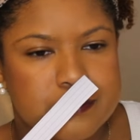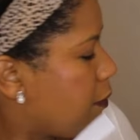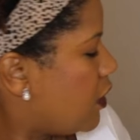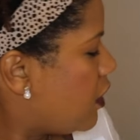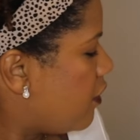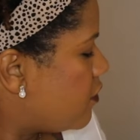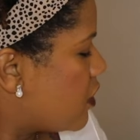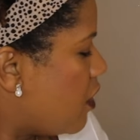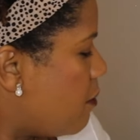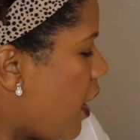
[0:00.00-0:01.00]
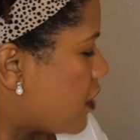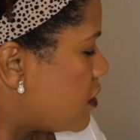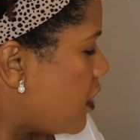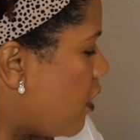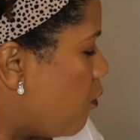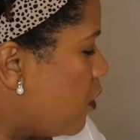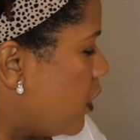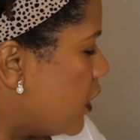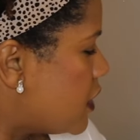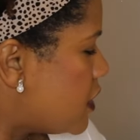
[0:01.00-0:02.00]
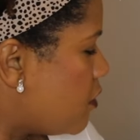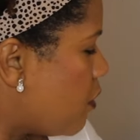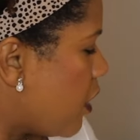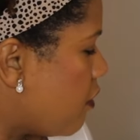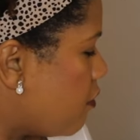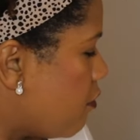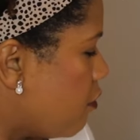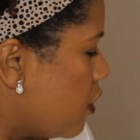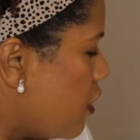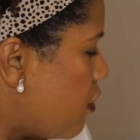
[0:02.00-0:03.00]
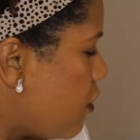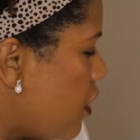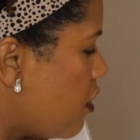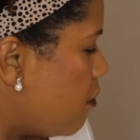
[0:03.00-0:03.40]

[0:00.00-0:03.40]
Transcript: I'm going to have to come back to that one and see what I really think.